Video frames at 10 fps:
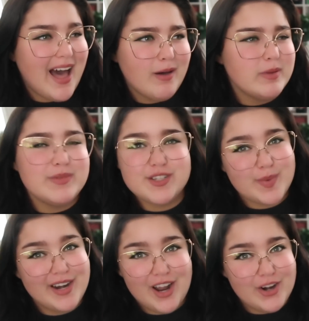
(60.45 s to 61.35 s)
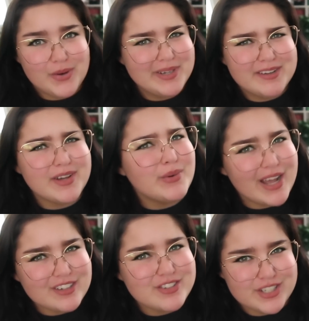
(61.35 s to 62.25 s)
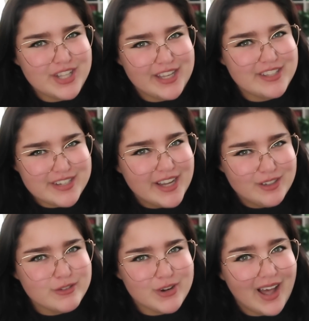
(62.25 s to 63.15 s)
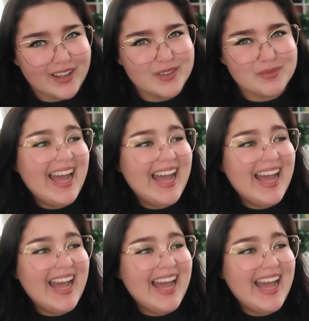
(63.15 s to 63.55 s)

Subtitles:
album despite not knowing if I would actually like the title track.